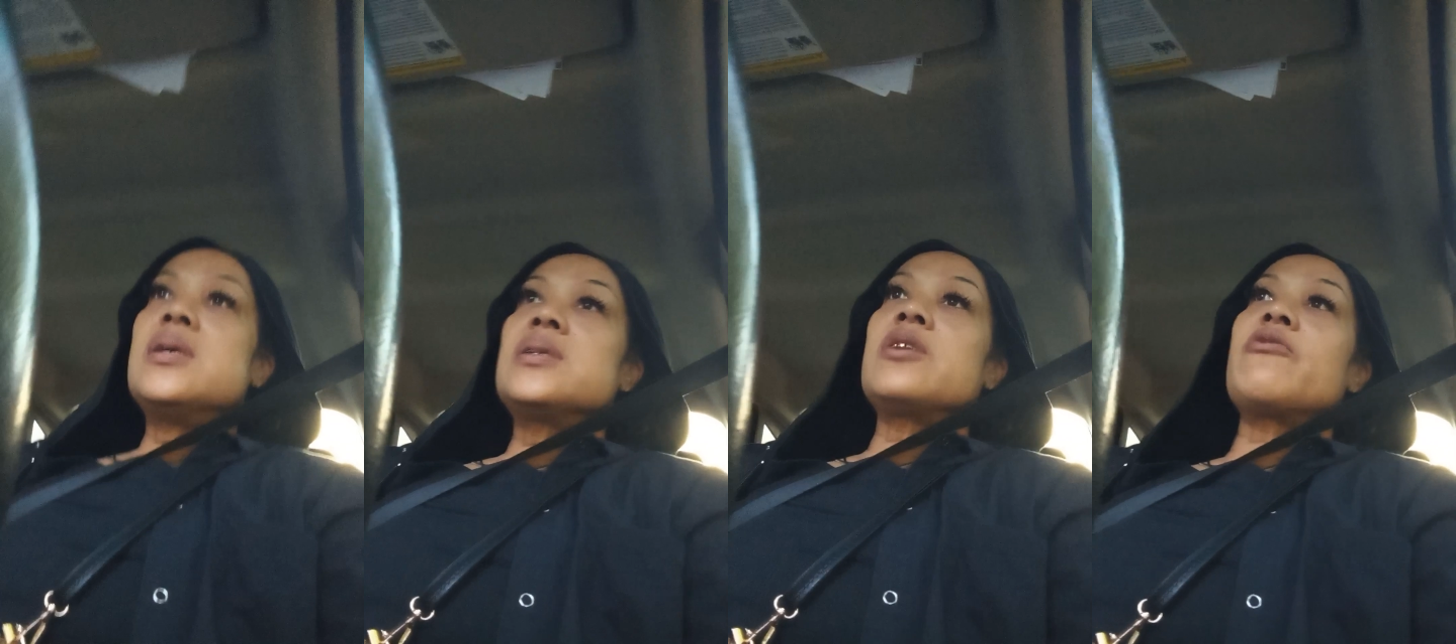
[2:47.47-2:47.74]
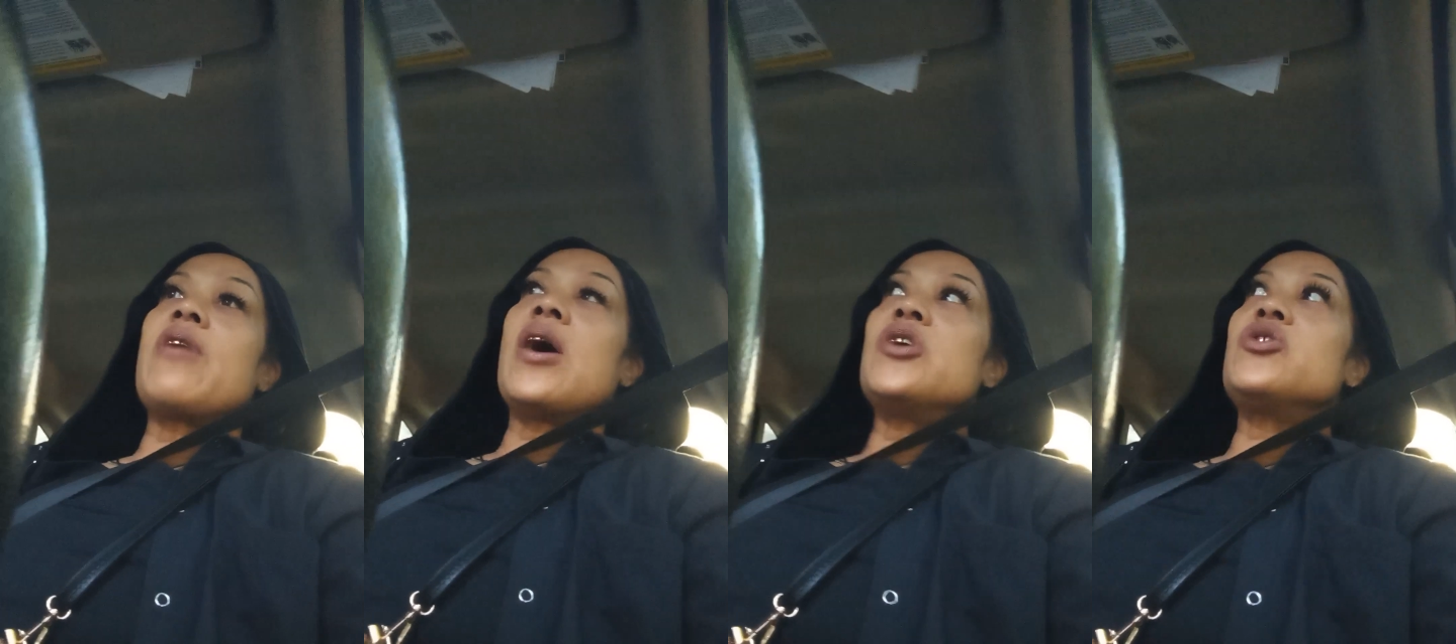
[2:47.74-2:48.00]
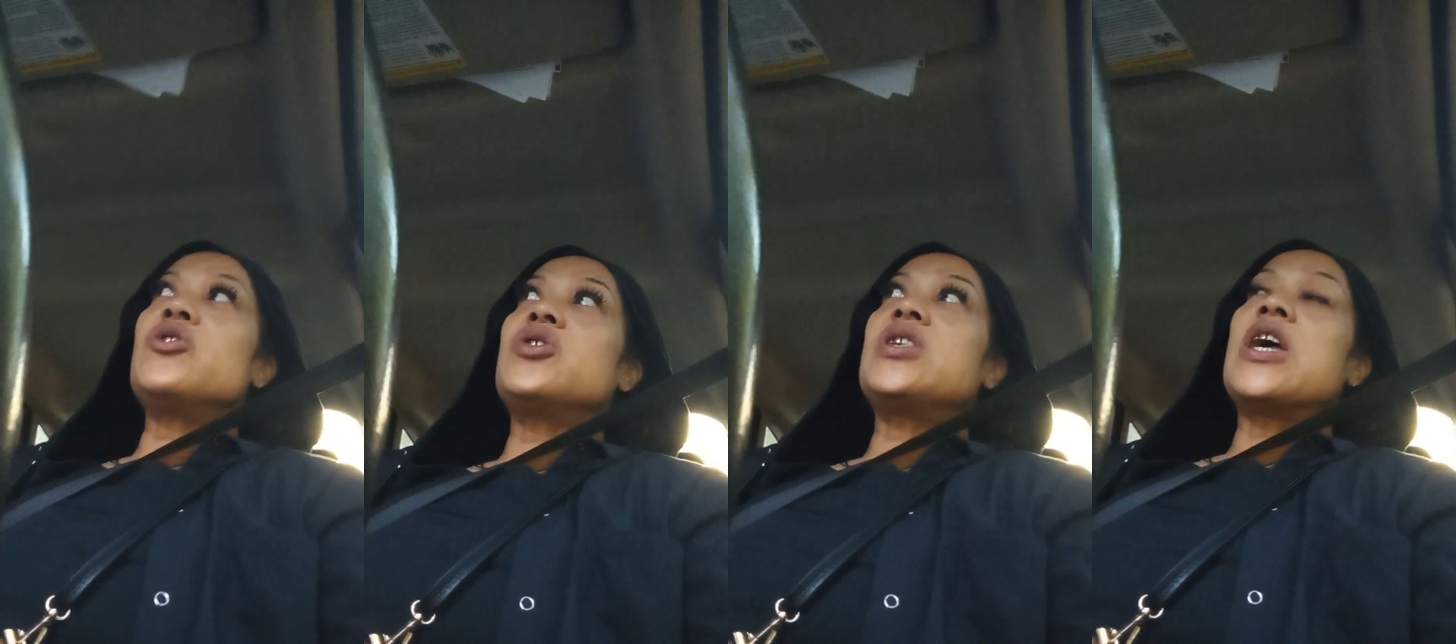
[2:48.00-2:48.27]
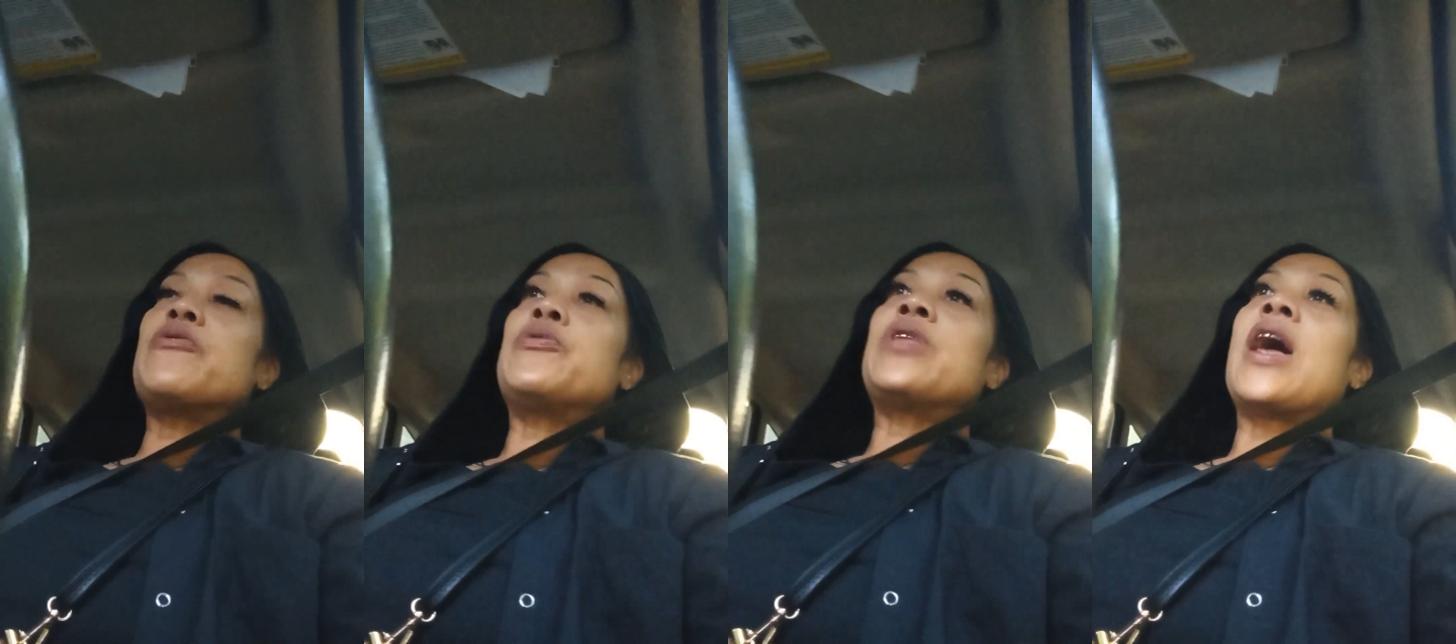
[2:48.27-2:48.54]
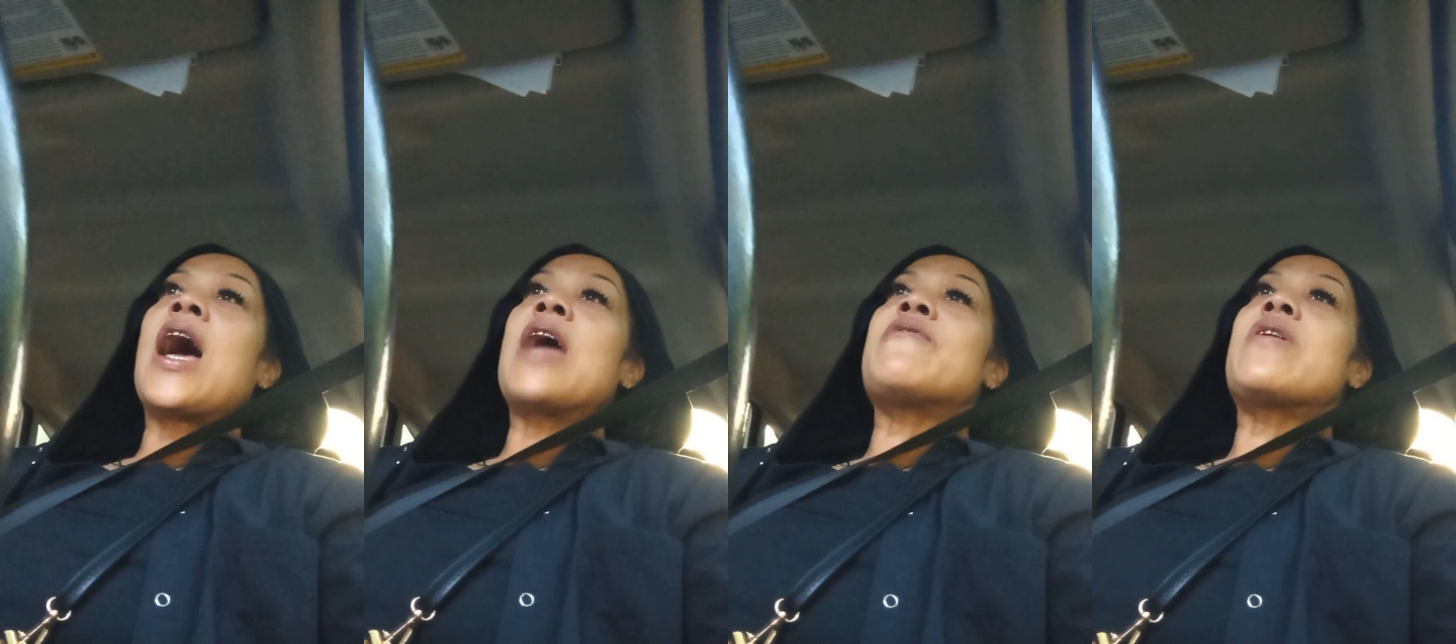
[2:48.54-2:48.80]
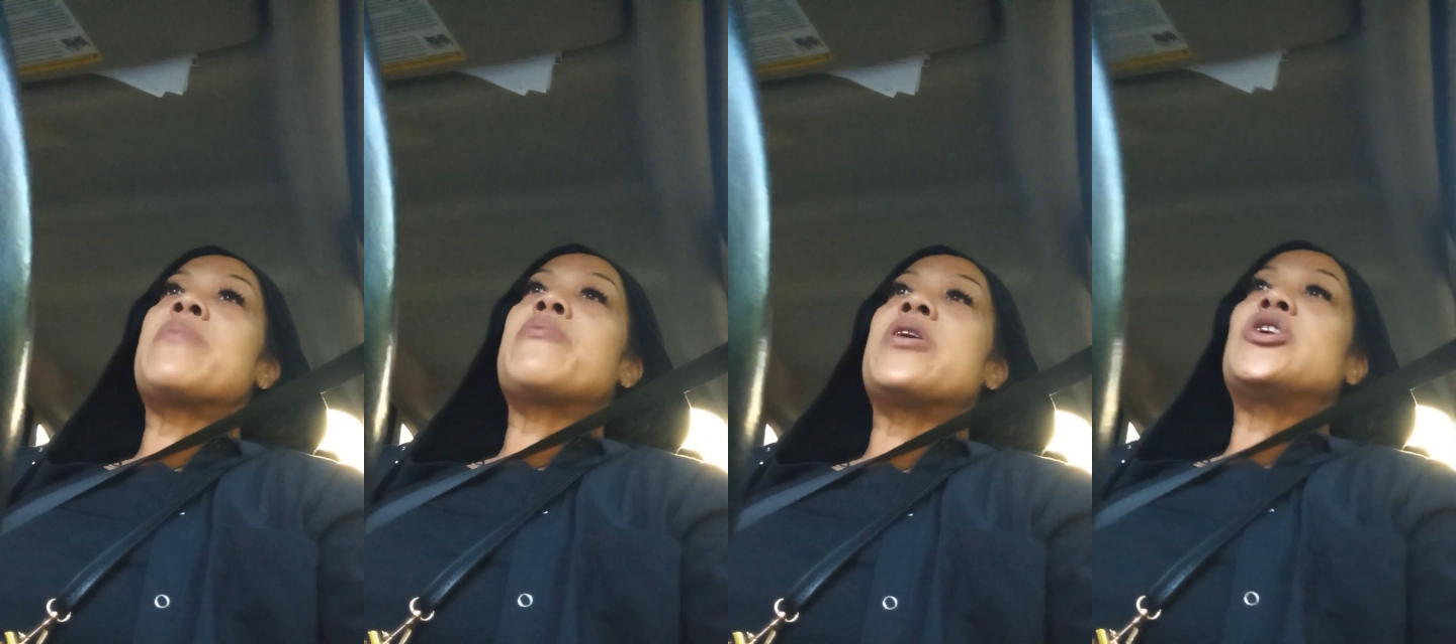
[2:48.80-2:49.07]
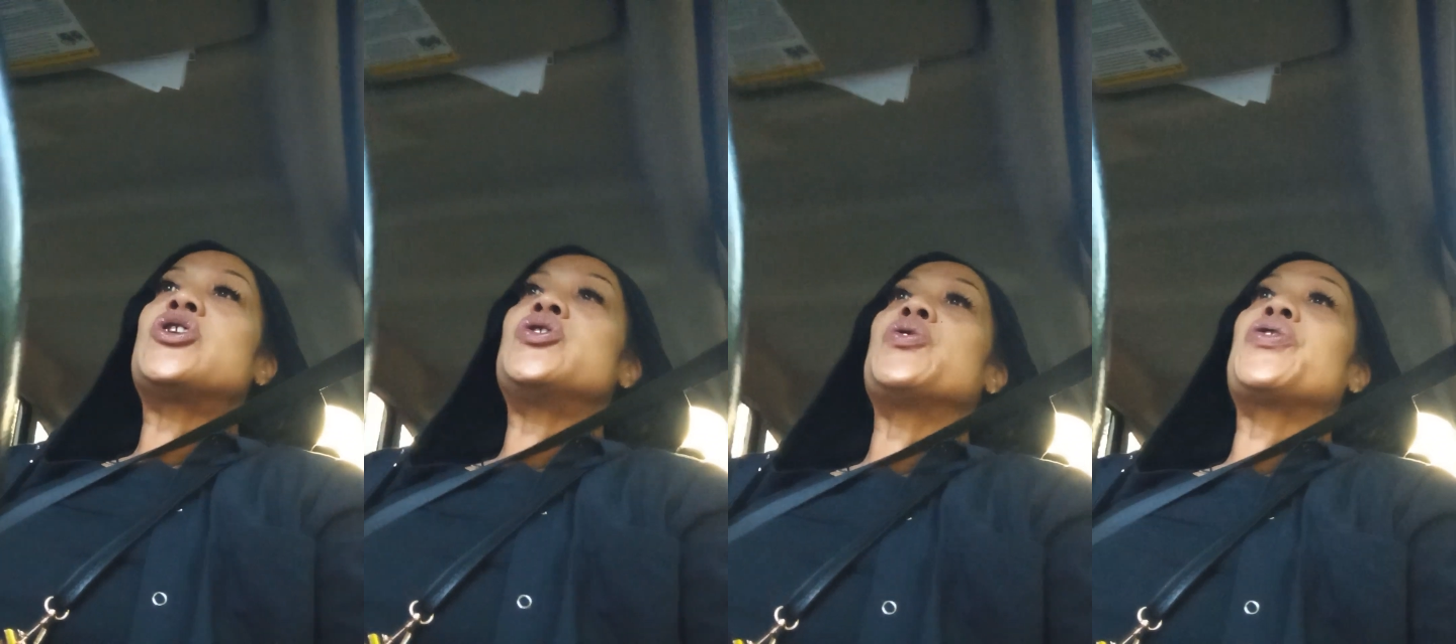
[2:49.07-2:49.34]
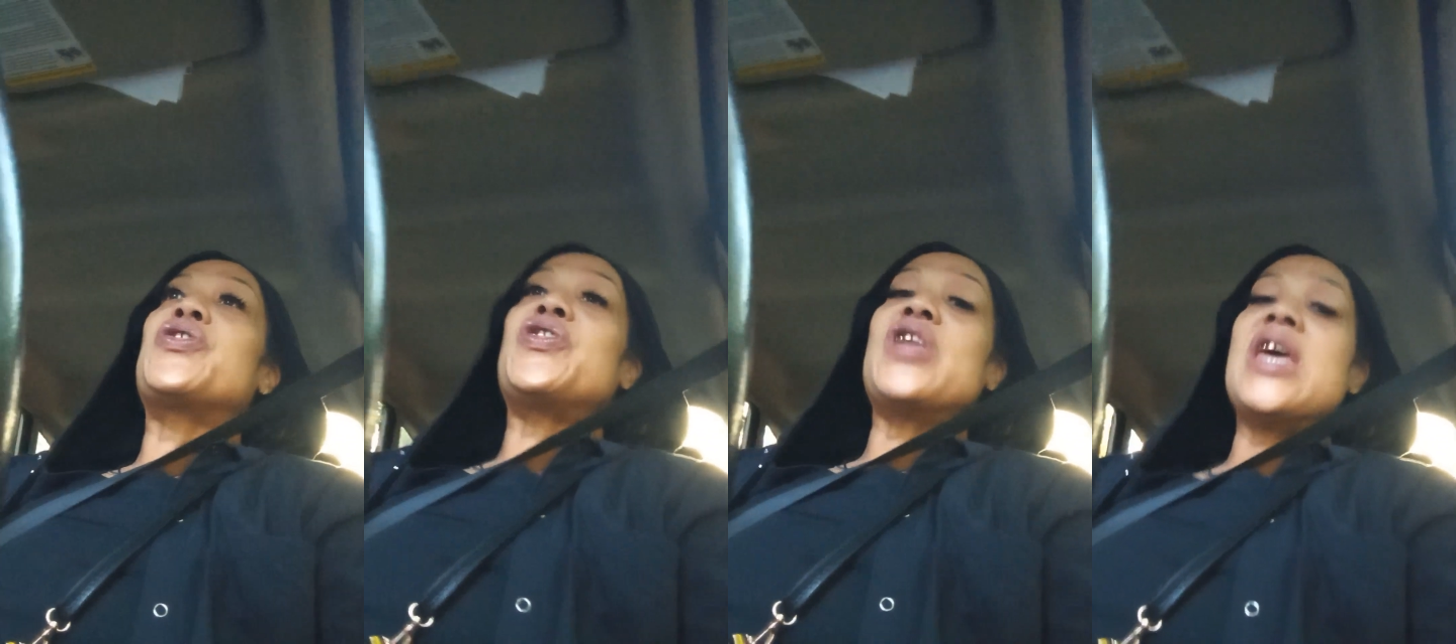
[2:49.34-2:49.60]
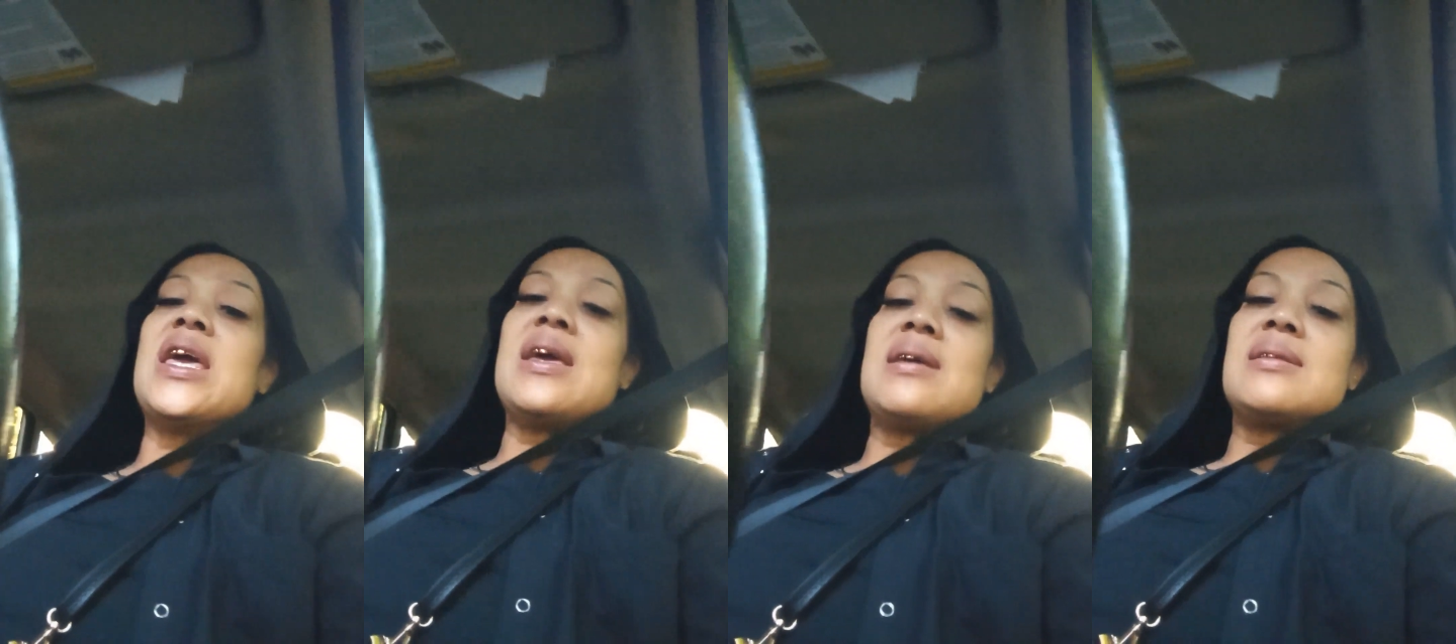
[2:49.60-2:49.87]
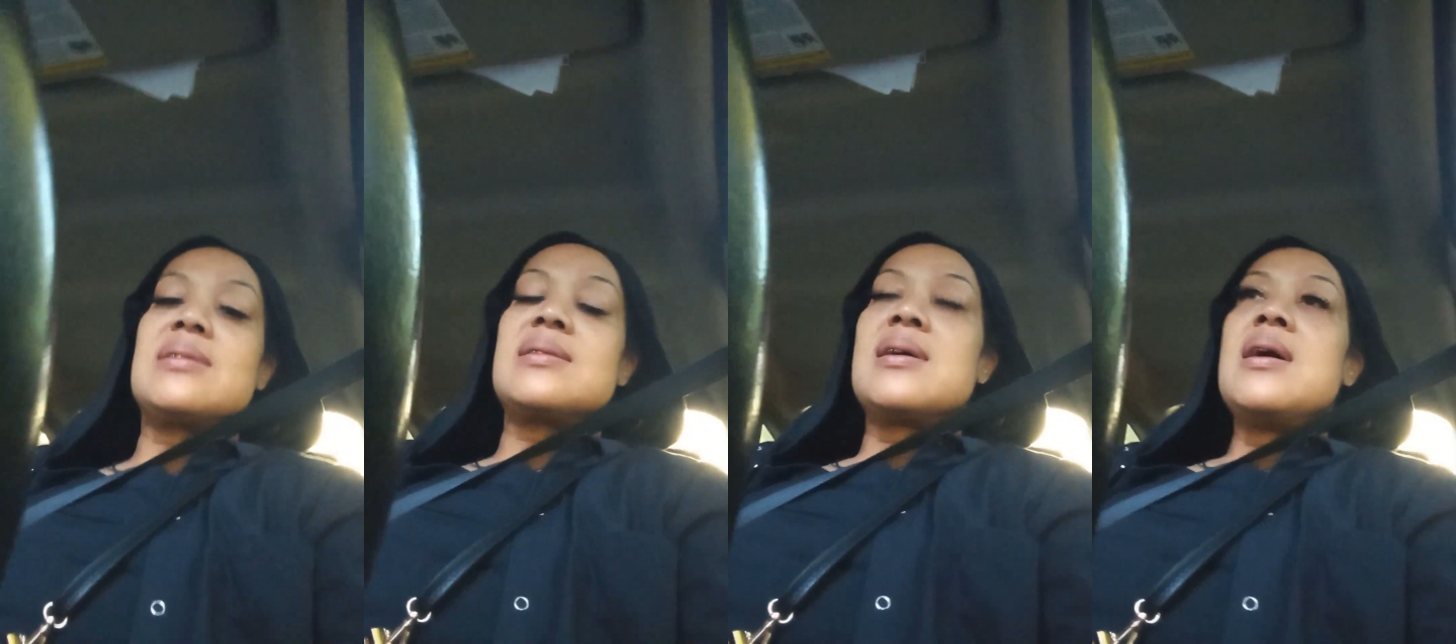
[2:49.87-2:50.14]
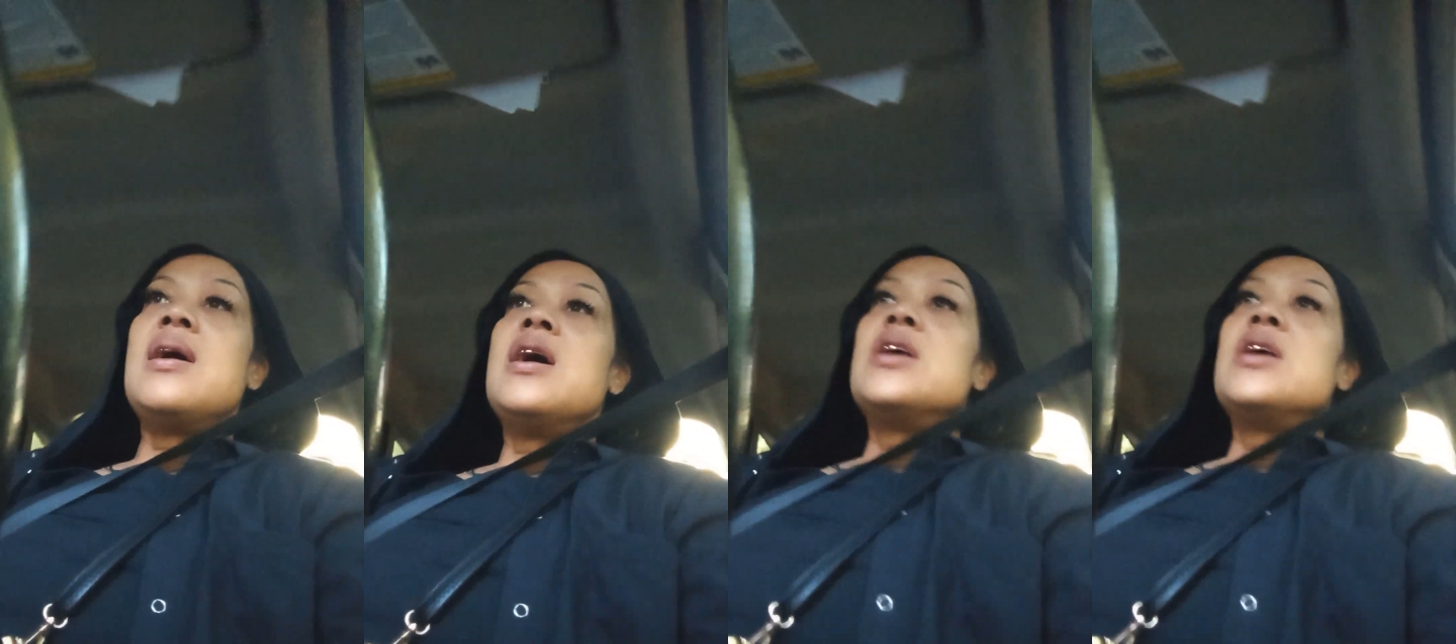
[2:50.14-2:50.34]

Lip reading: Surround yourself with high vibrational things.